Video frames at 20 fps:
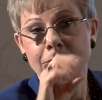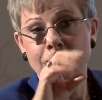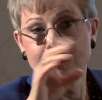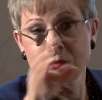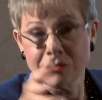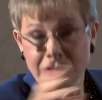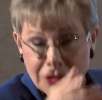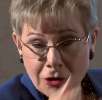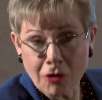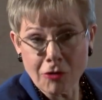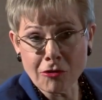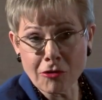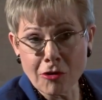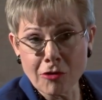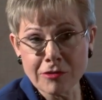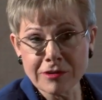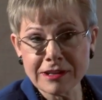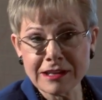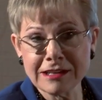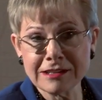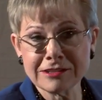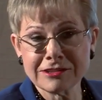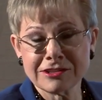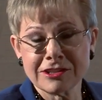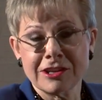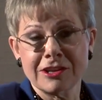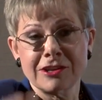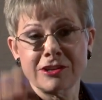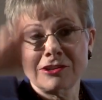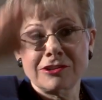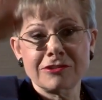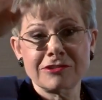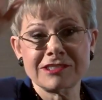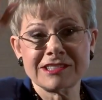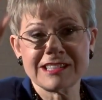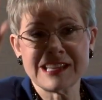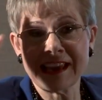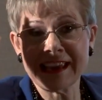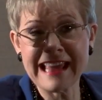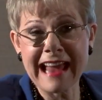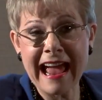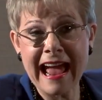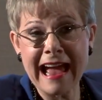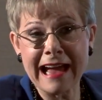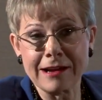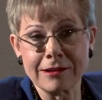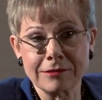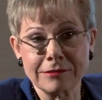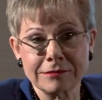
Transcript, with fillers: with your audience, you'd say how.